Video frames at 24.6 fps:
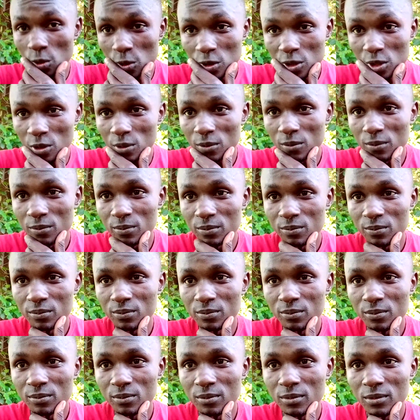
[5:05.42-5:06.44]
Ruto.
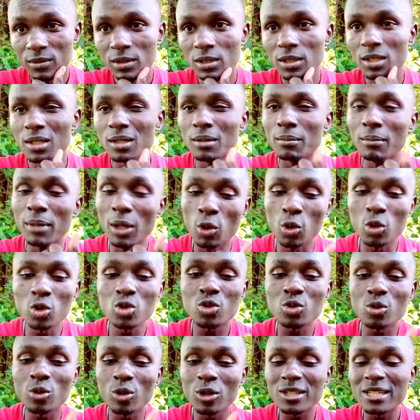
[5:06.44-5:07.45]

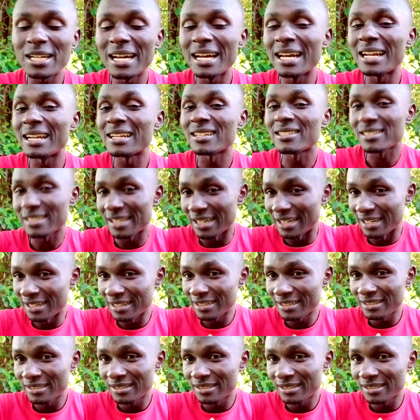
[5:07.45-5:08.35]
Because what I understand,